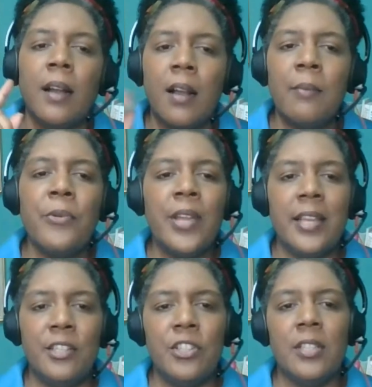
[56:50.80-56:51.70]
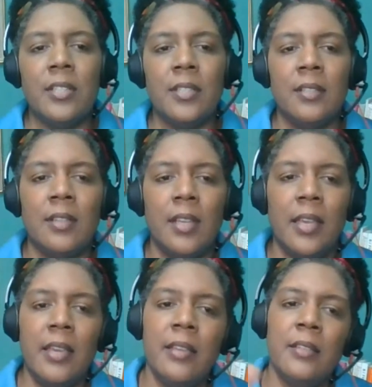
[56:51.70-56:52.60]
comprehension
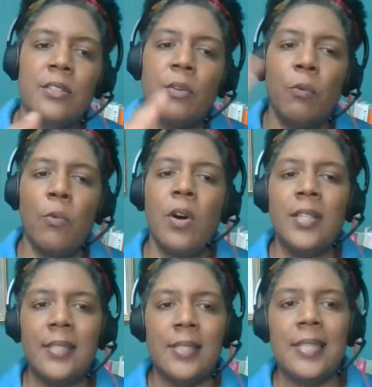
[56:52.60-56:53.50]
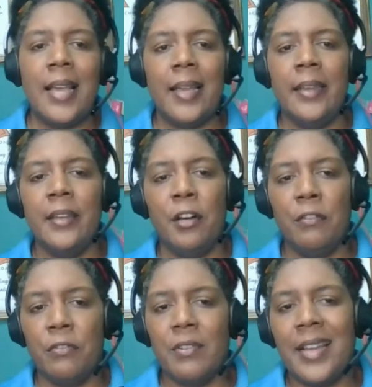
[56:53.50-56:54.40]
is one side
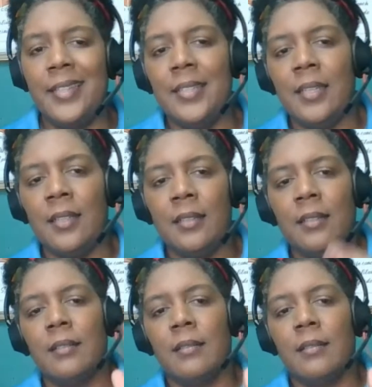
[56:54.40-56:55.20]
of writing,